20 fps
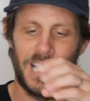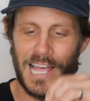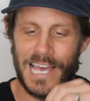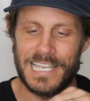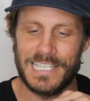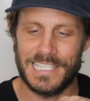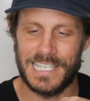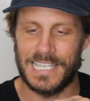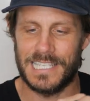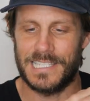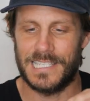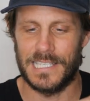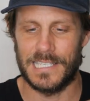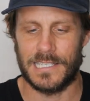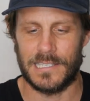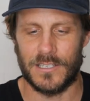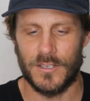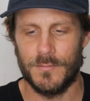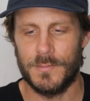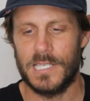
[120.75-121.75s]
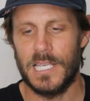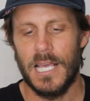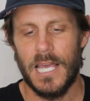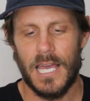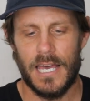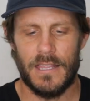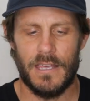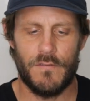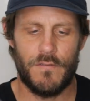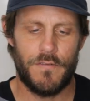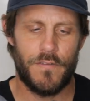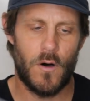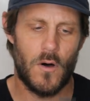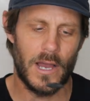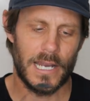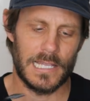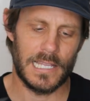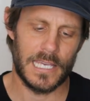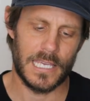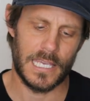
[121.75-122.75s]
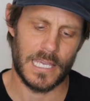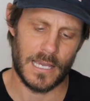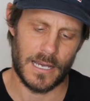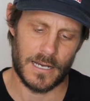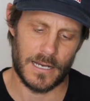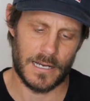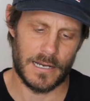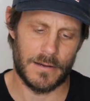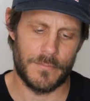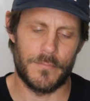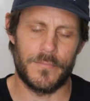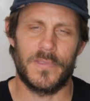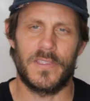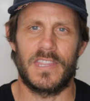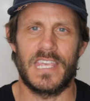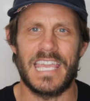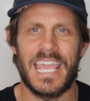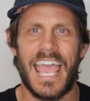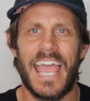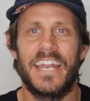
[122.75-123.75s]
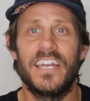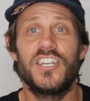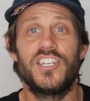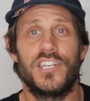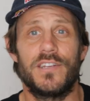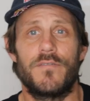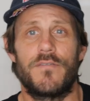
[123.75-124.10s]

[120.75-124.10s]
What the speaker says: lacing systems. And then finally the energy